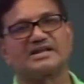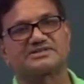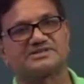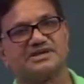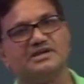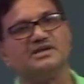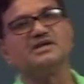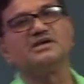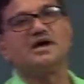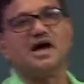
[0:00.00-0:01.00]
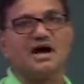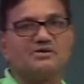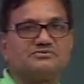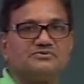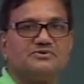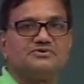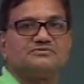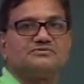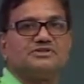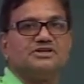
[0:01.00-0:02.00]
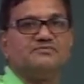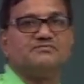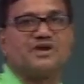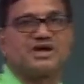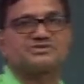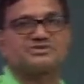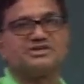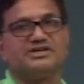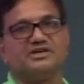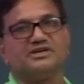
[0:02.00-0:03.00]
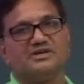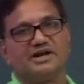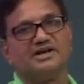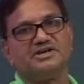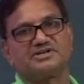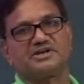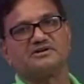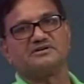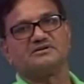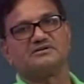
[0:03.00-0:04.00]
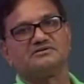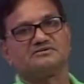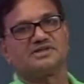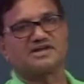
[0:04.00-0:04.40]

us see how the velocity addition, the